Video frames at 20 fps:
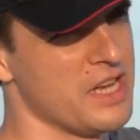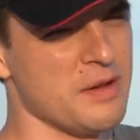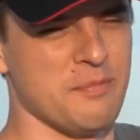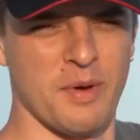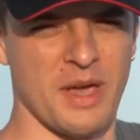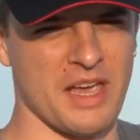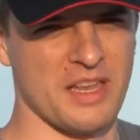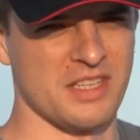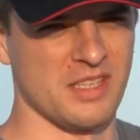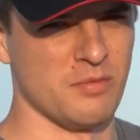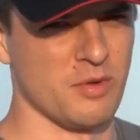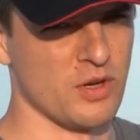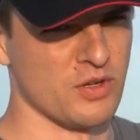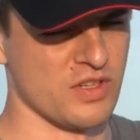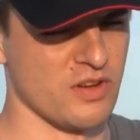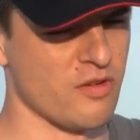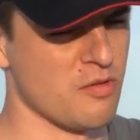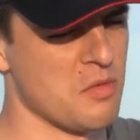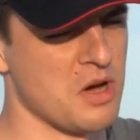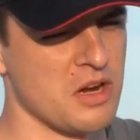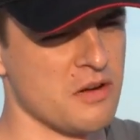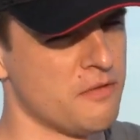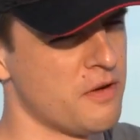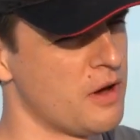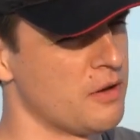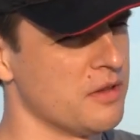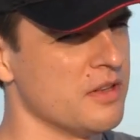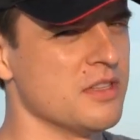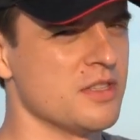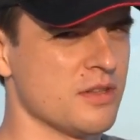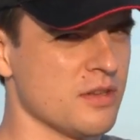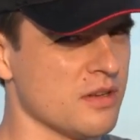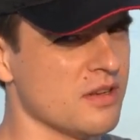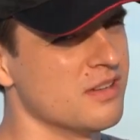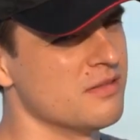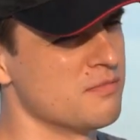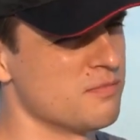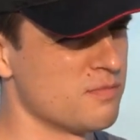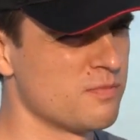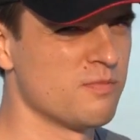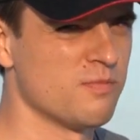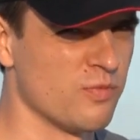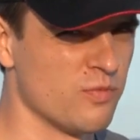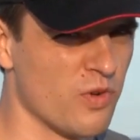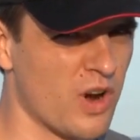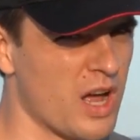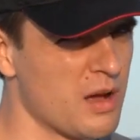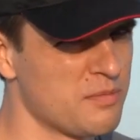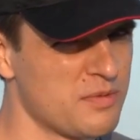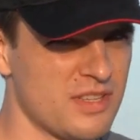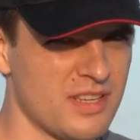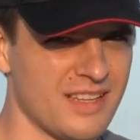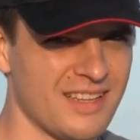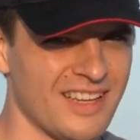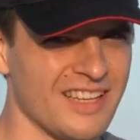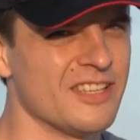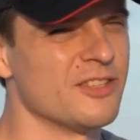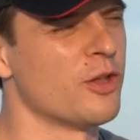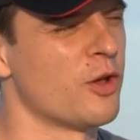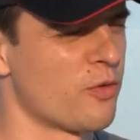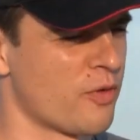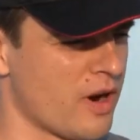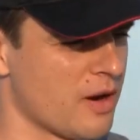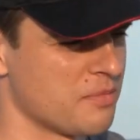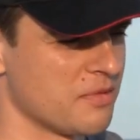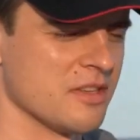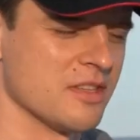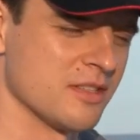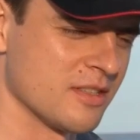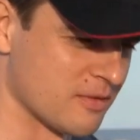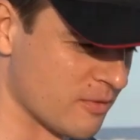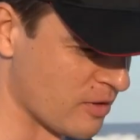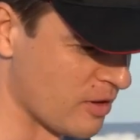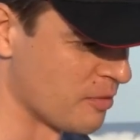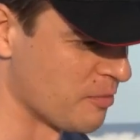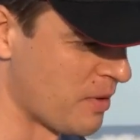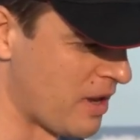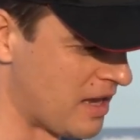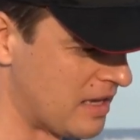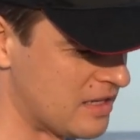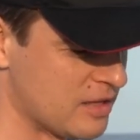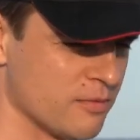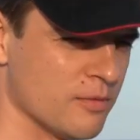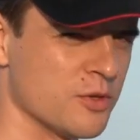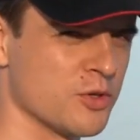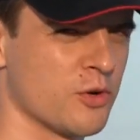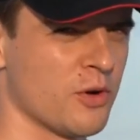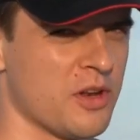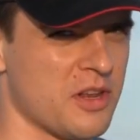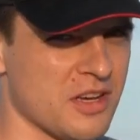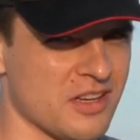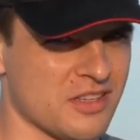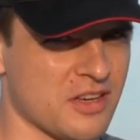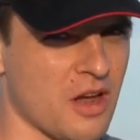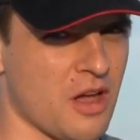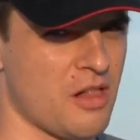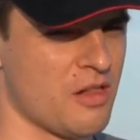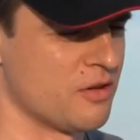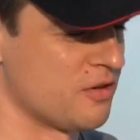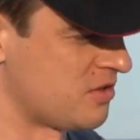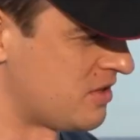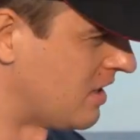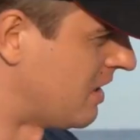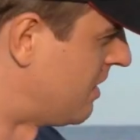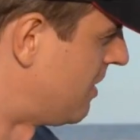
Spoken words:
plate painted because everybody thought it's wrapped. It's not wrapped, it's really painted with Credex colors